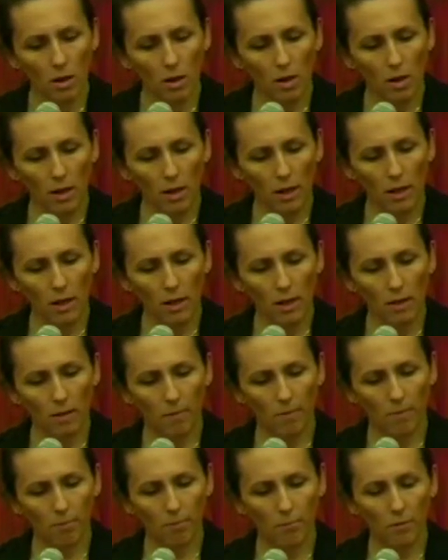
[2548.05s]

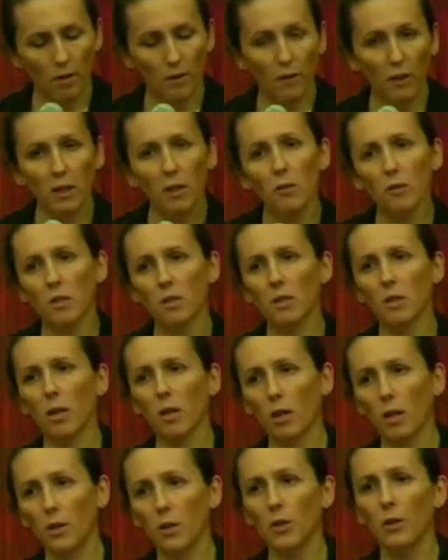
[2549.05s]
The video is
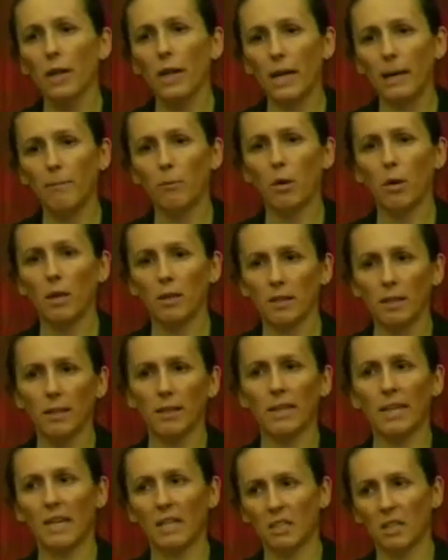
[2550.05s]
stuck on your camera until
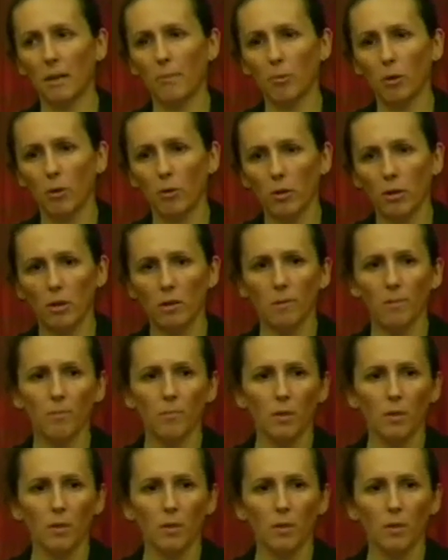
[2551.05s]
it gets uploaded.